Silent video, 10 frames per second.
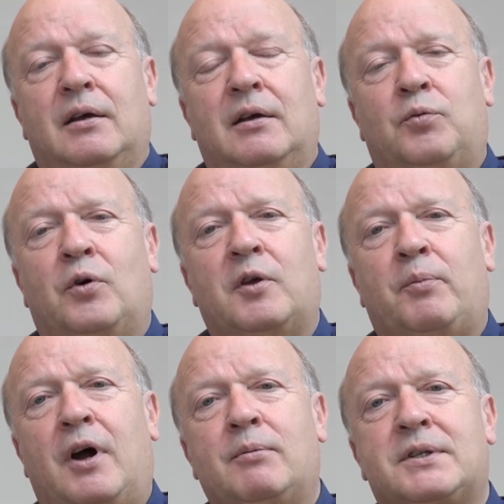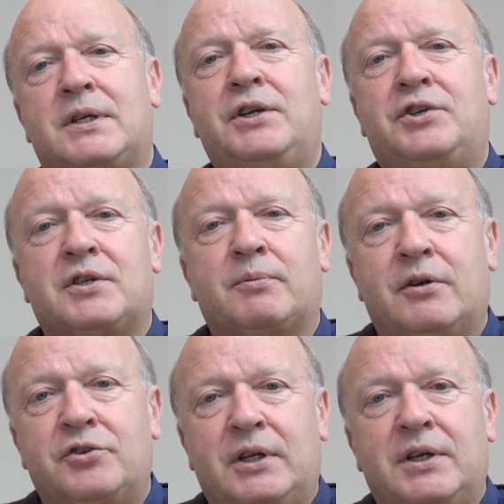If what the Bible teaches
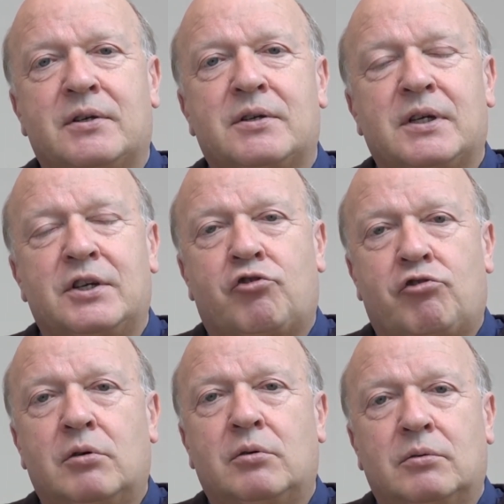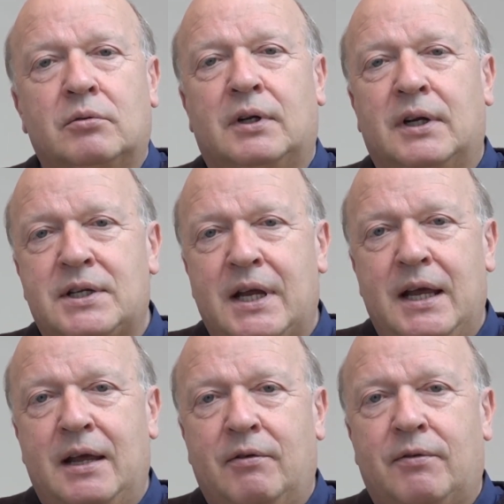about Jesus is true, and I say
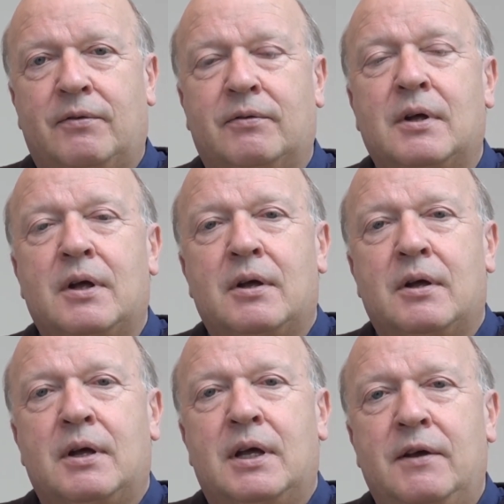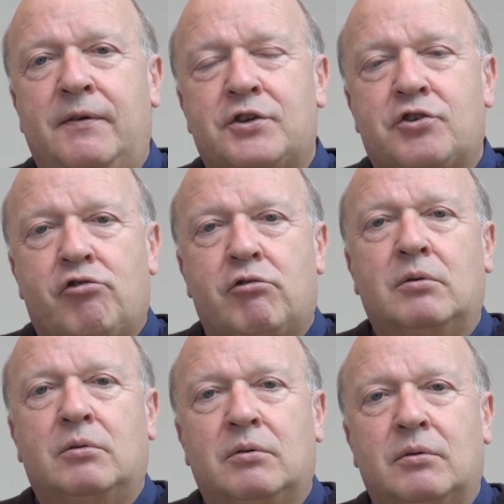if it's
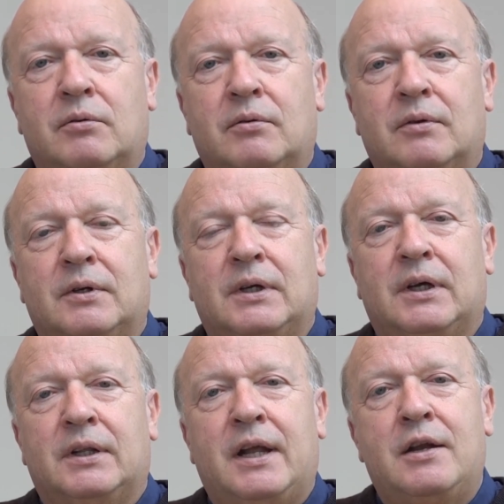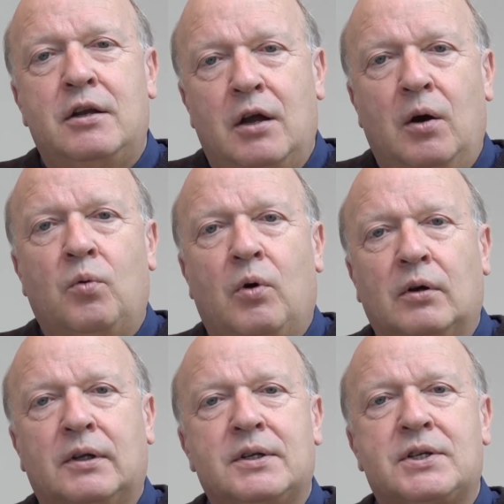true, then no
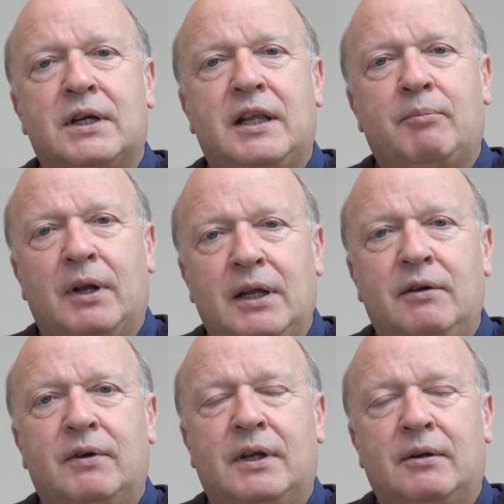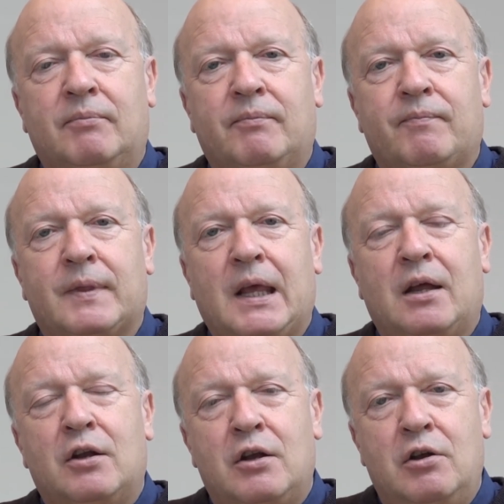one can say they believe in him.
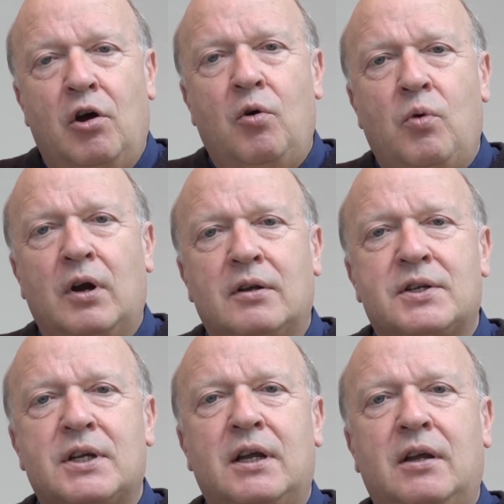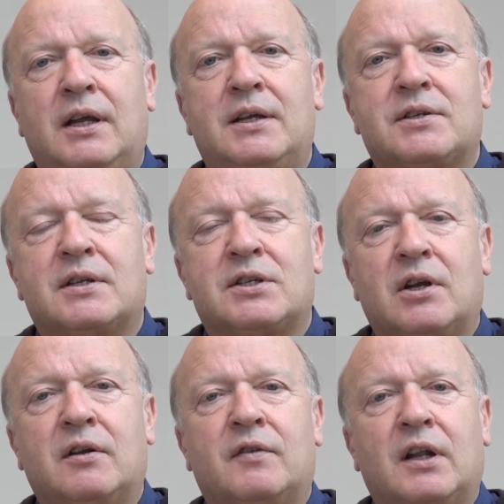No one can say he is the
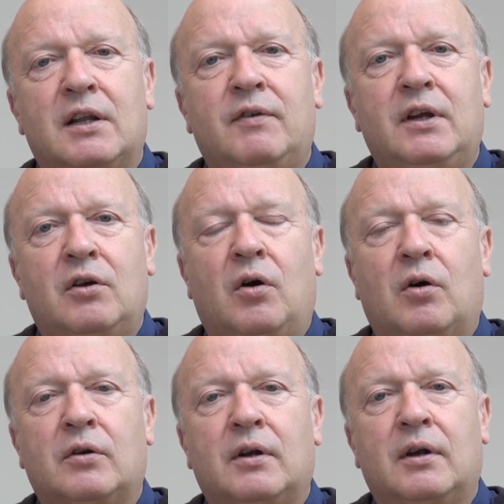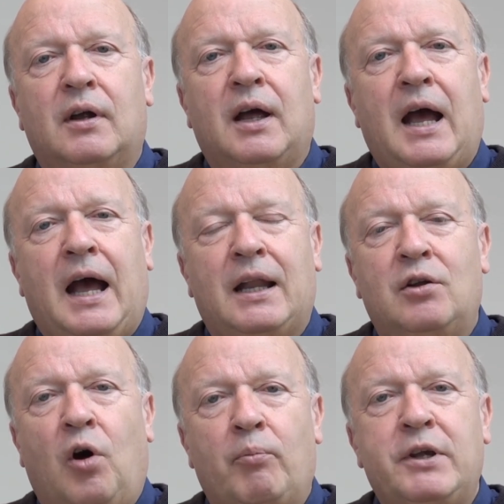Son of the living God
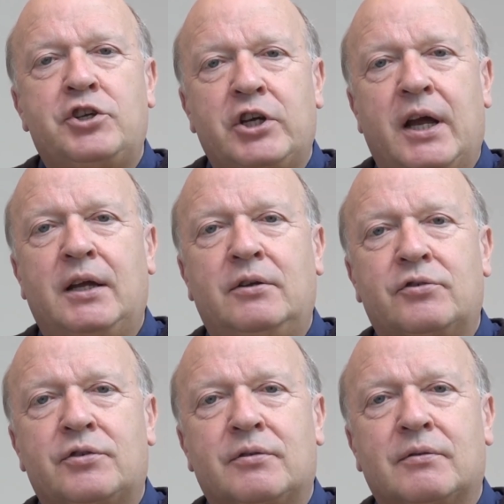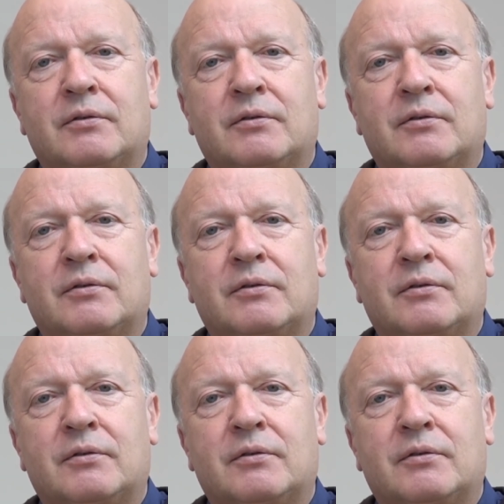and not be changed.